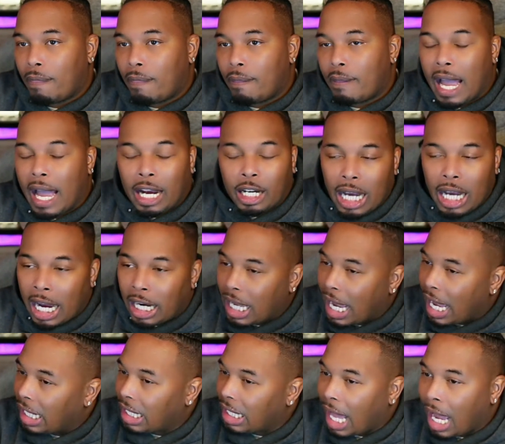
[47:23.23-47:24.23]

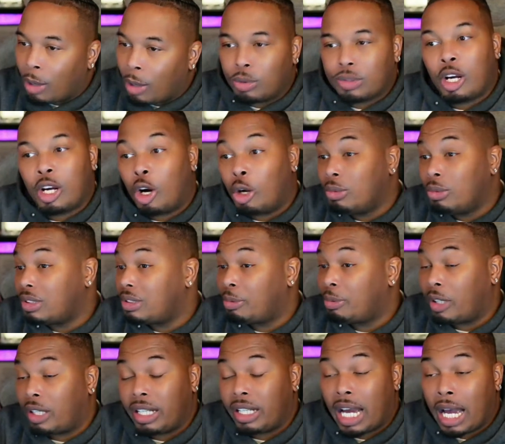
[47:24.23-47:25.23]
I was homeless,
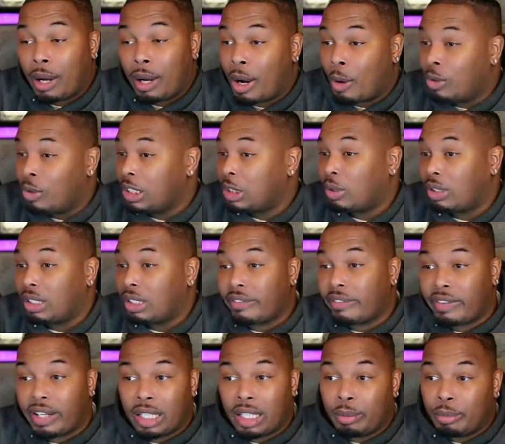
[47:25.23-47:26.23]
bro. I went to
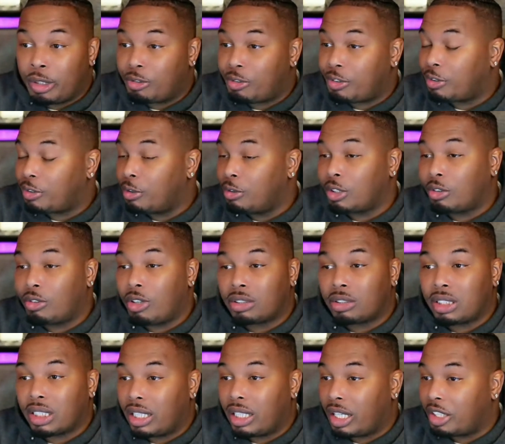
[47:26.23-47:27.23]
11 elementary schools across
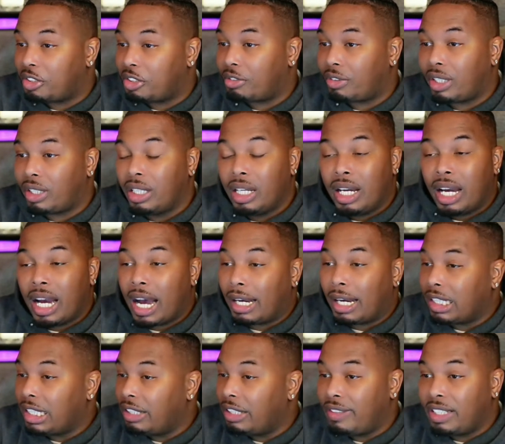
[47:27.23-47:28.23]
the country. I
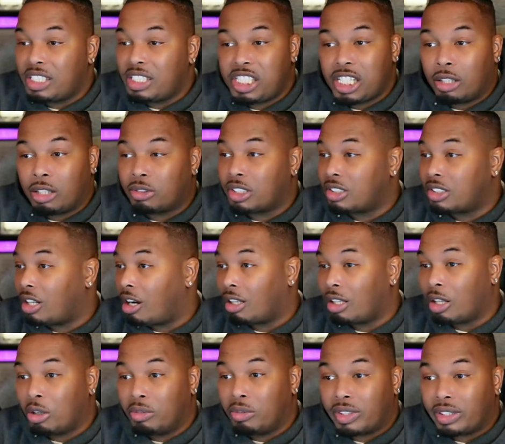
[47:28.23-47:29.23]
lived in shelters all
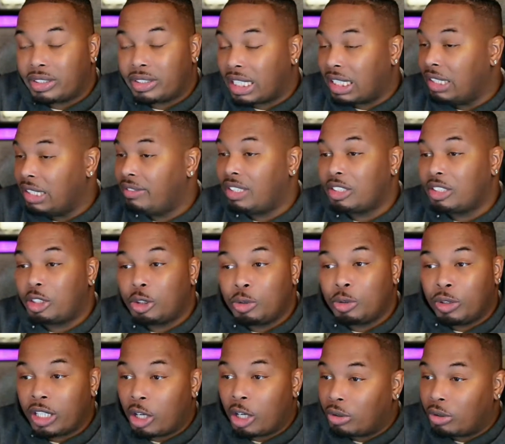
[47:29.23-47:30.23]
over. I lived in 2
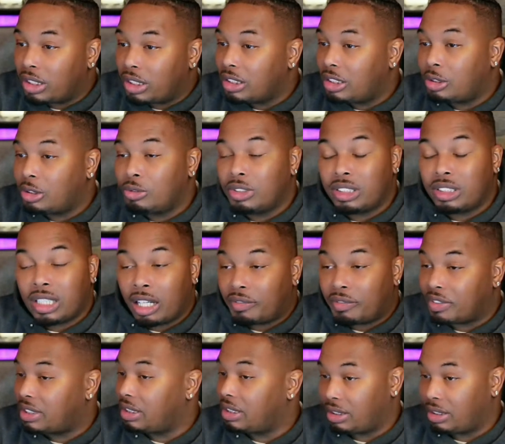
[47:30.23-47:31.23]
in Oakland, 2 in San
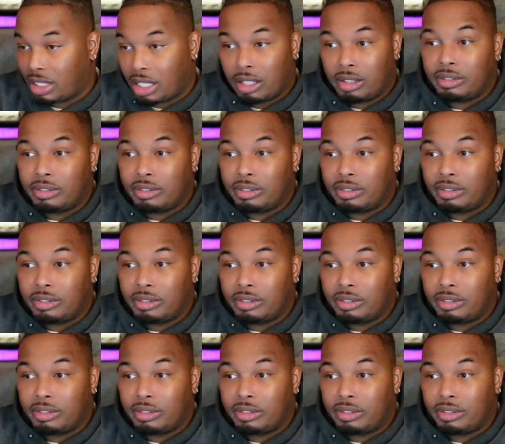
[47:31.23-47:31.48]
Francisco.